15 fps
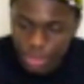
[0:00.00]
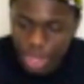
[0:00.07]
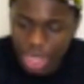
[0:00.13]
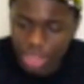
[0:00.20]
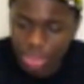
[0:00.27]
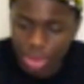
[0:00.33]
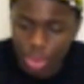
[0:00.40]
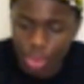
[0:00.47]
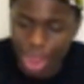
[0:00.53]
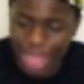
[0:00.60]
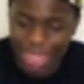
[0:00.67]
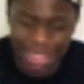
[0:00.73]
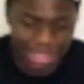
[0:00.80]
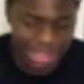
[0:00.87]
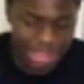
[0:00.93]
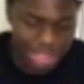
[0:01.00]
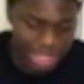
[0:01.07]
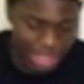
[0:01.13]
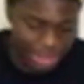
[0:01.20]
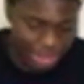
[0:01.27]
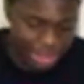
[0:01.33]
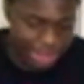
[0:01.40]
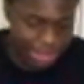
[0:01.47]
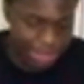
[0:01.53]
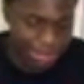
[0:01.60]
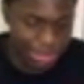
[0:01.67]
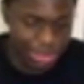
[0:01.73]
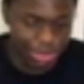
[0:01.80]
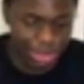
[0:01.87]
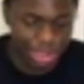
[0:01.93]
I don't know why it needs to irritate
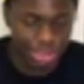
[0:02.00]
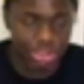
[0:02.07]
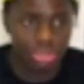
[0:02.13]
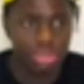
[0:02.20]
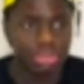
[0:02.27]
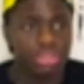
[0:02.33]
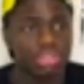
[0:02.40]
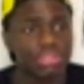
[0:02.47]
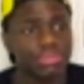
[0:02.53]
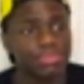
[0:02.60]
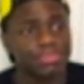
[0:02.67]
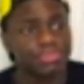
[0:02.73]
people so much. Oh,